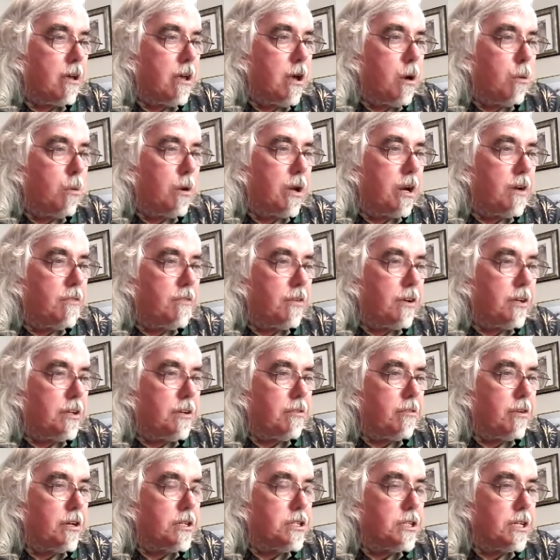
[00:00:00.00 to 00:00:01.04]
Whatever it
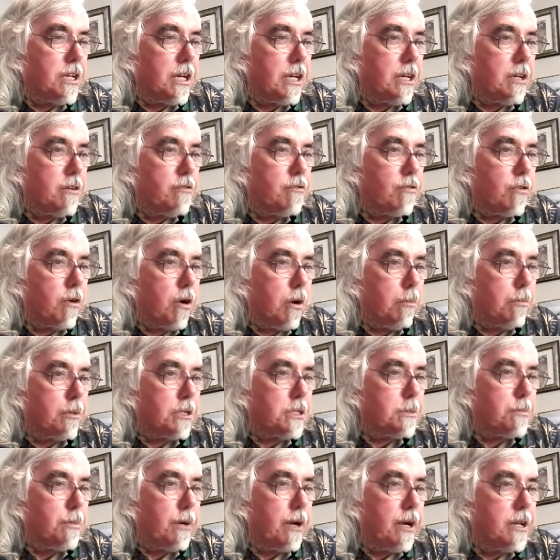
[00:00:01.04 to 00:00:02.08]
originated from,
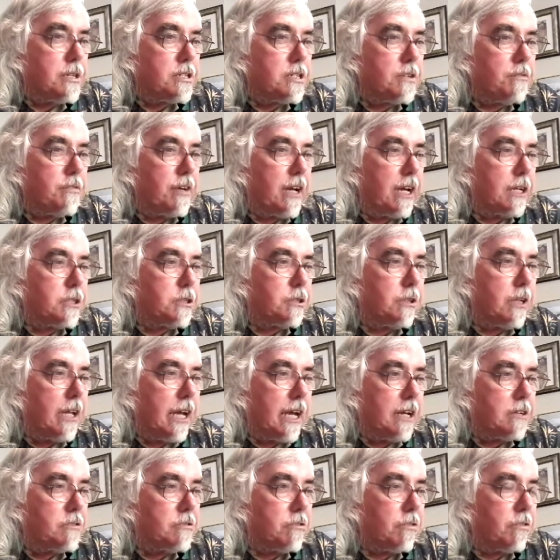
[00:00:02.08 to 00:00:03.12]
experience of actual
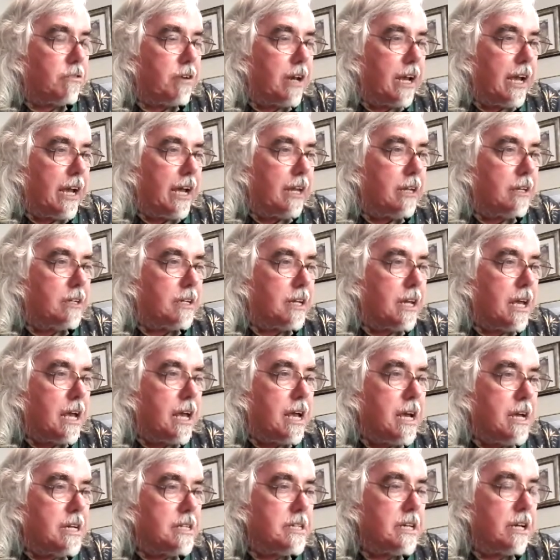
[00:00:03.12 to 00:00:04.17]
astral reality
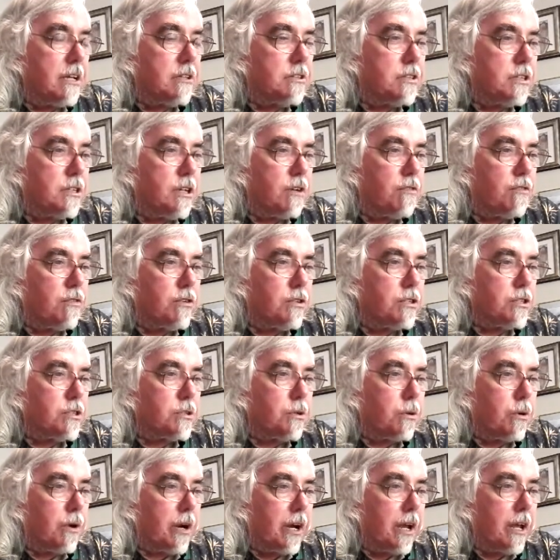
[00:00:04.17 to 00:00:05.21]
tells a different
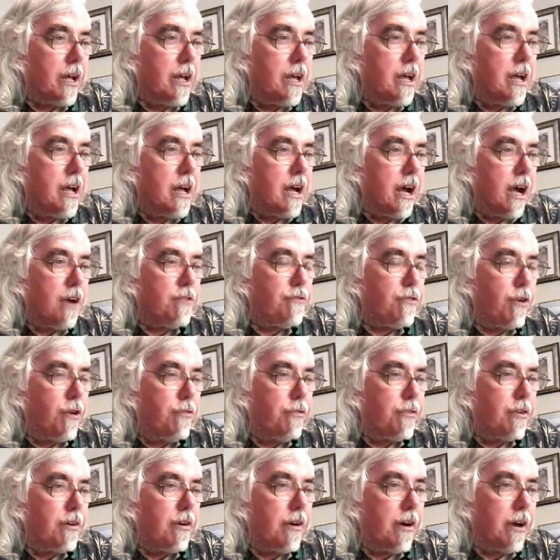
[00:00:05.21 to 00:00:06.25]
story. I found
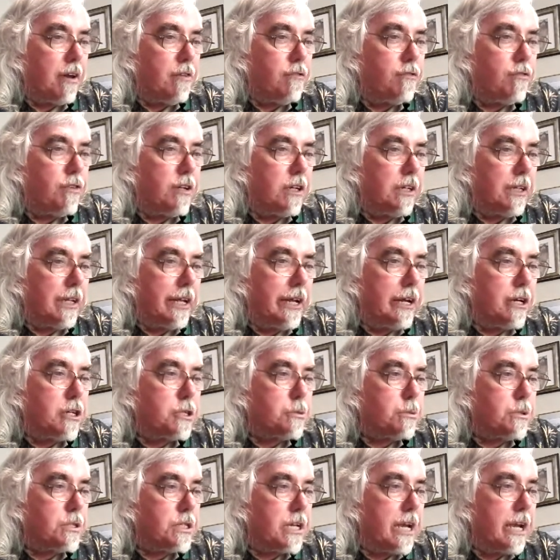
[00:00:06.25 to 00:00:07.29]
there are infinite layers
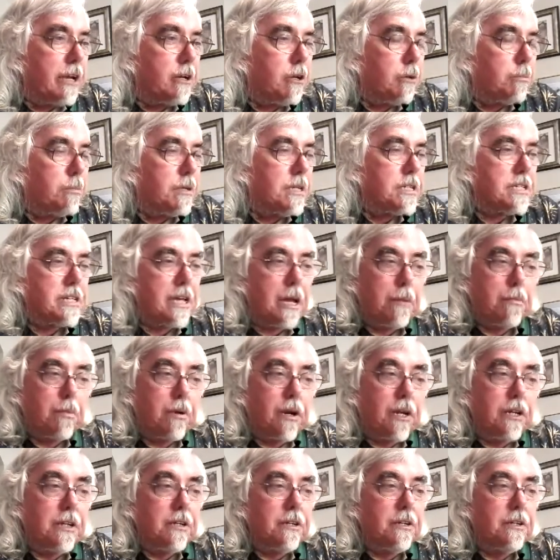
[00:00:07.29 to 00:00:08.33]
which cannot be
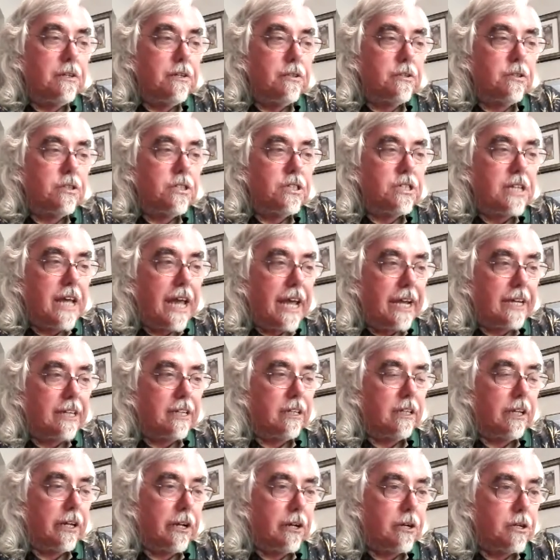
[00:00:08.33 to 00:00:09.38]
separated into stacked
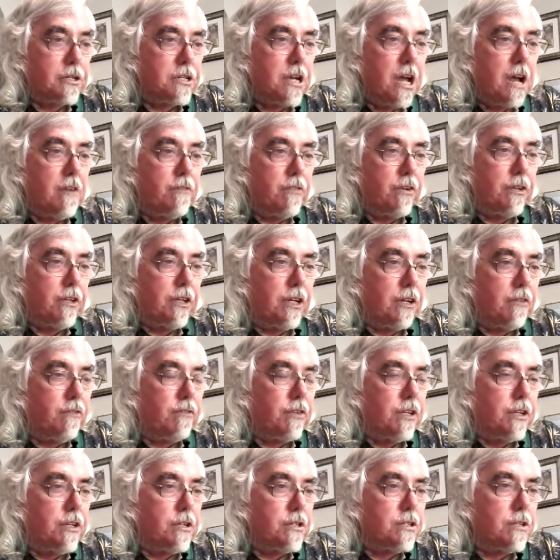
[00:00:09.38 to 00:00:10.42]
layers for the
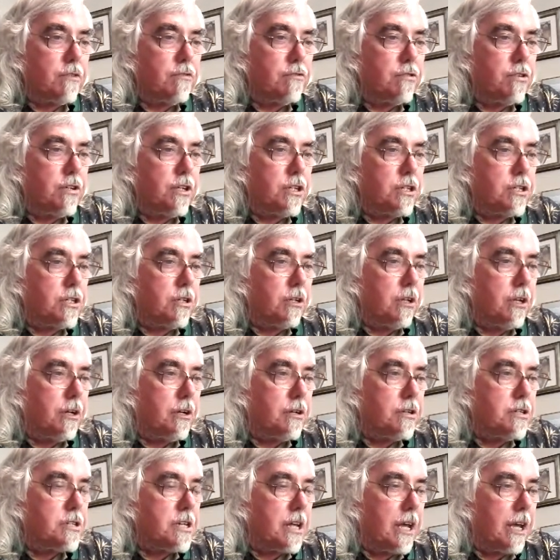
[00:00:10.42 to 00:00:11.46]
convenience of traditional
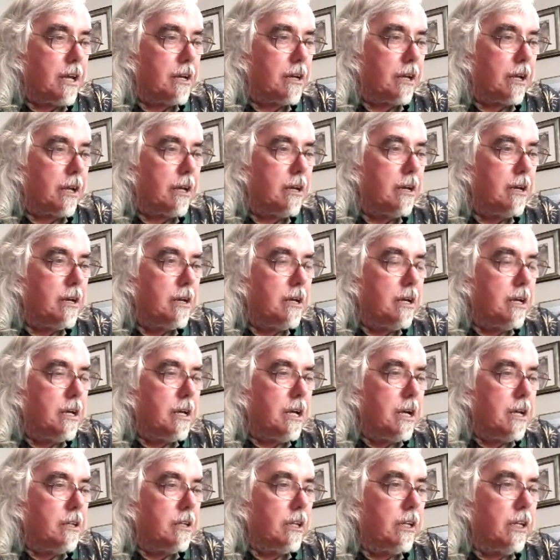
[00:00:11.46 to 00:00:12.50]
understanding.
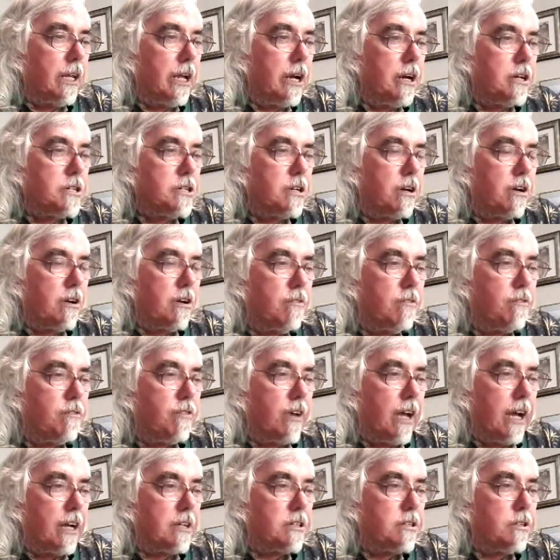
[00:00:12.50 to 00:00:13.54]
The layers are
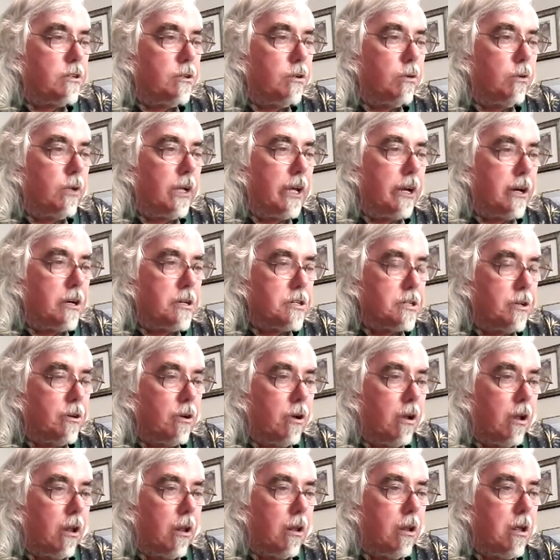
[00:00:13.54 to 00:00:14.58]
fact no layers at
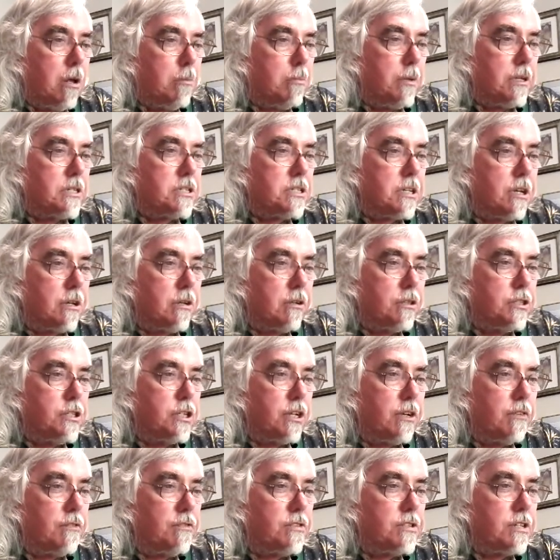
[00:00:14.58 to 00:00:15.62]
all, but subtle
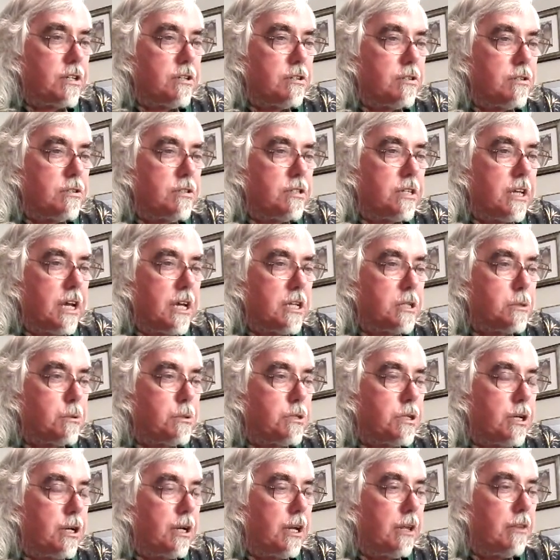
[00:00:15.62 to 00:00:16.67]
shifts into states
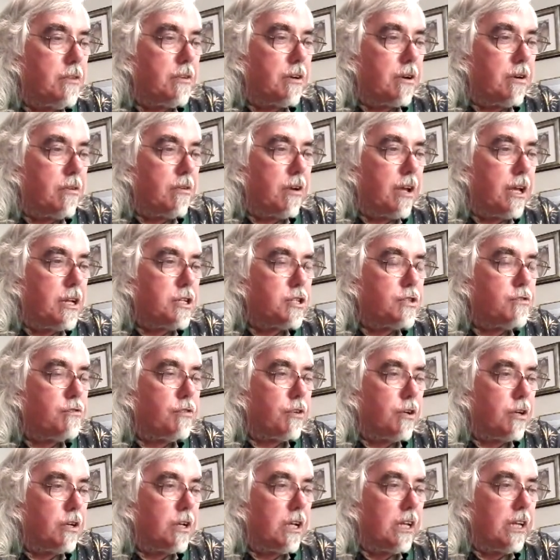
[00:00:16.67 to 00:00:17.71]
which are neither arranged
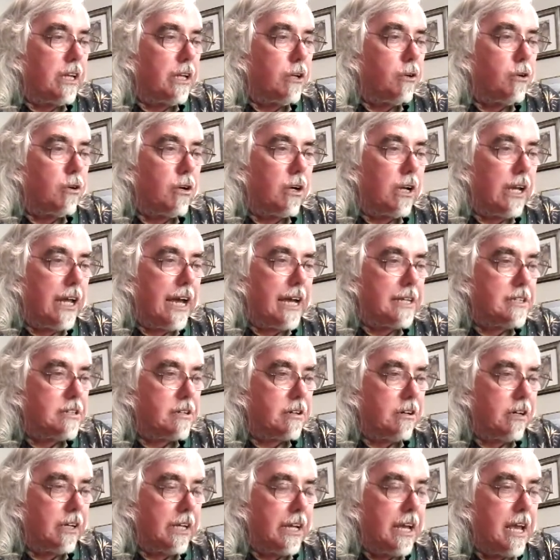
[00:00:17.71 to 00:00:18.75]
vertically nor
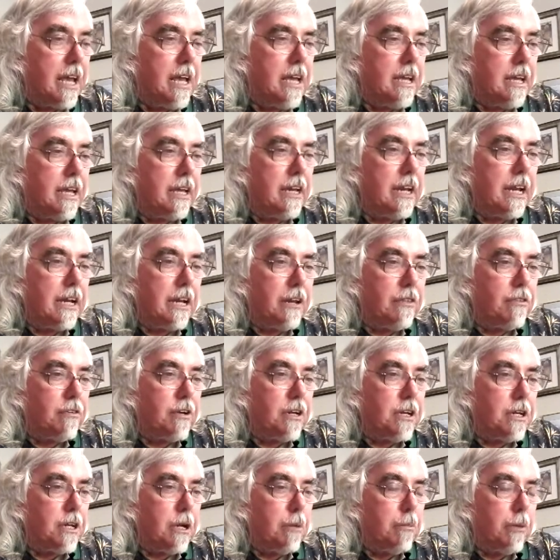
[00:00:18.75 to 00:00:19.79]
laterally in any
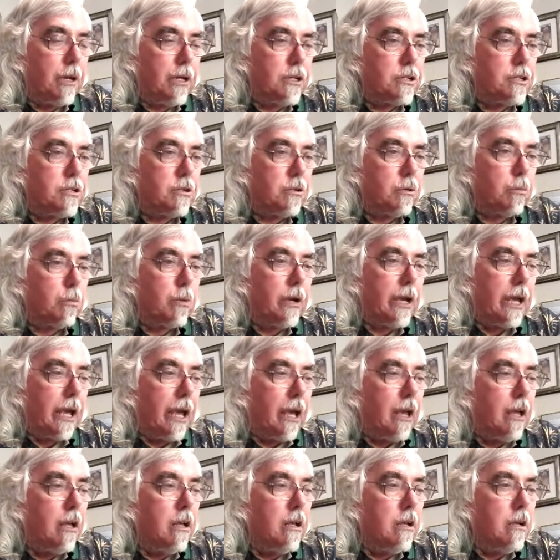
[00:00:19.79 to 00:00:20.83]
3-dimensional
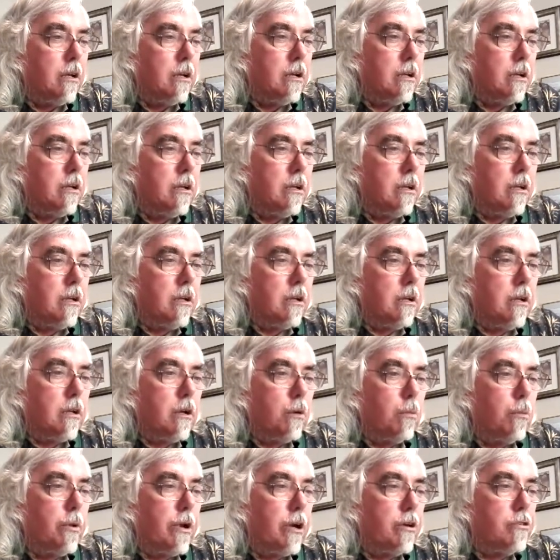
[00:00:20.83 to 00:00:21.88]
way.
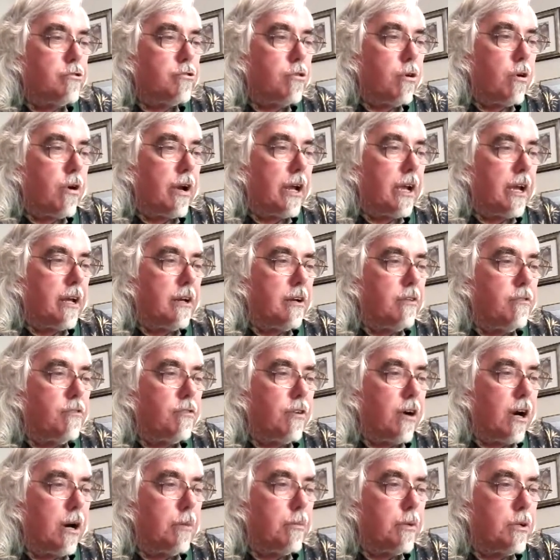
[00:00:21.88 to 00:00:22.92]
We are drawing an
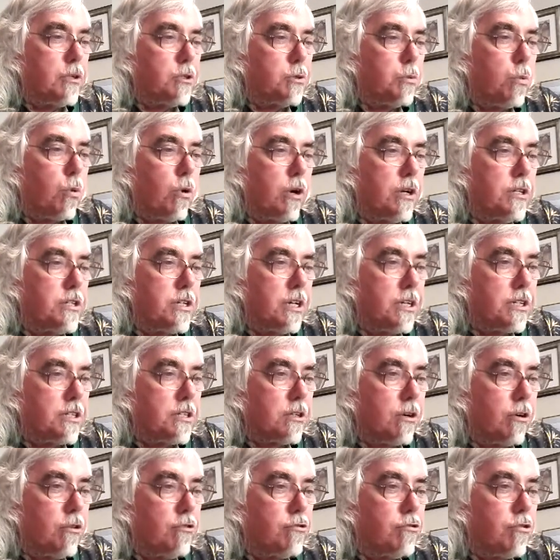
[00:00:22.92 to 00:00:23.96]
environment towards us
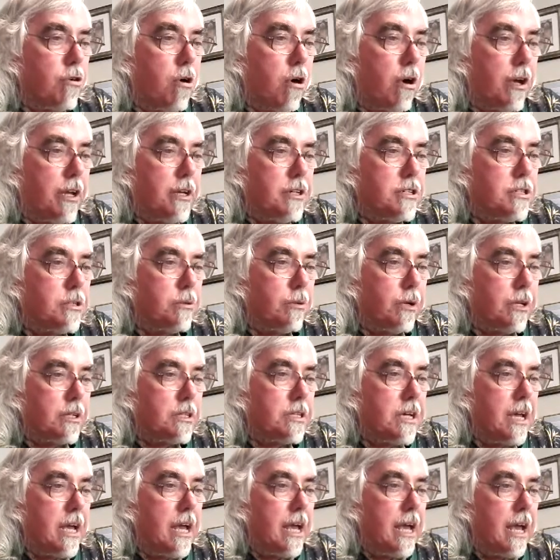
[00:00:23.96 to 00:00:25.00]
or draw into it,
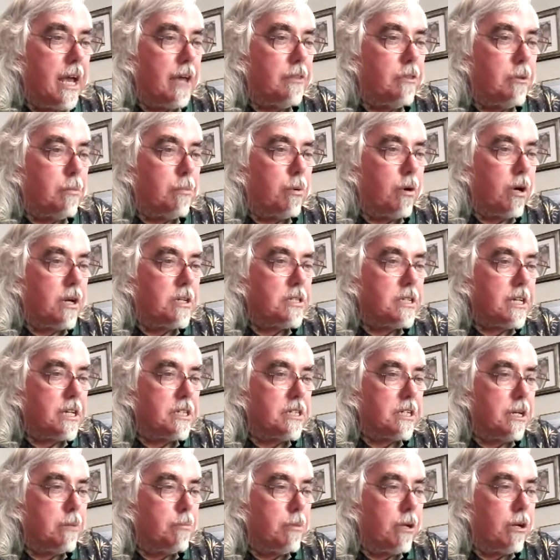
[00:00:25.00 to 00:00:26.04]
and the process
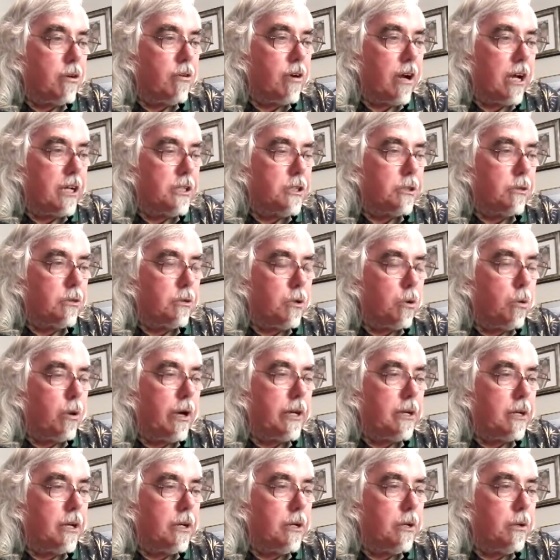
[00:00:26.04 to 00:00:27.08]
can be gradual and
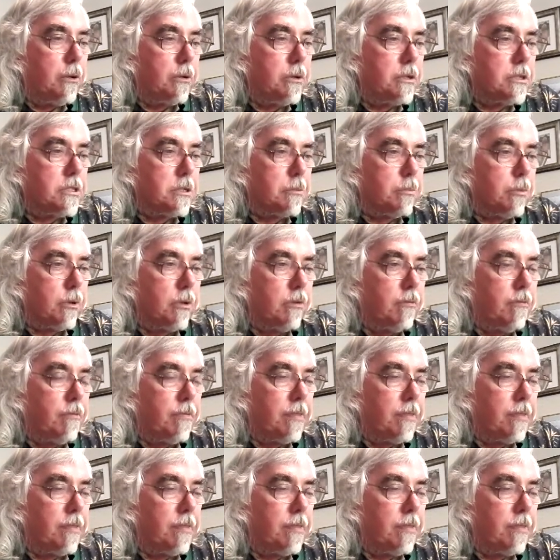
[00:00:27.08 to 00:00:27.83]
quite unnoticeable.